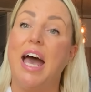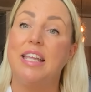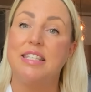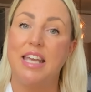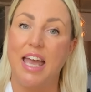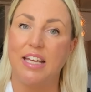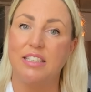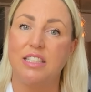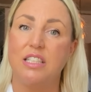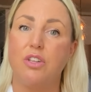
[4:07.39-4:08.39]
and
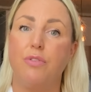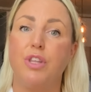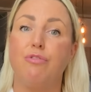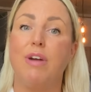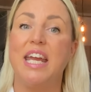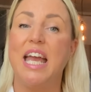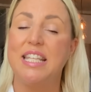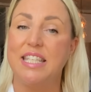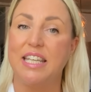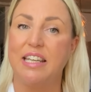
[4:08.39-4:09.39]
texts of the
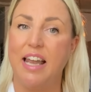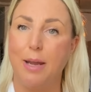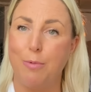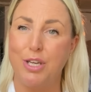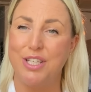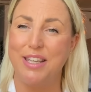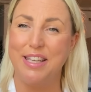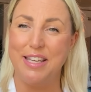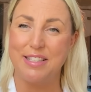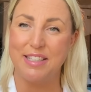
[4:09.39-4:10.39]
Raetic language in
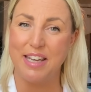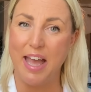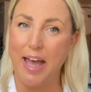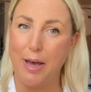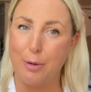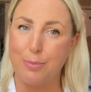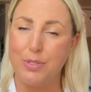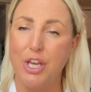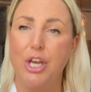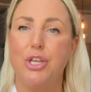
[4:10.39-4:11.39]
the Eastern Alps.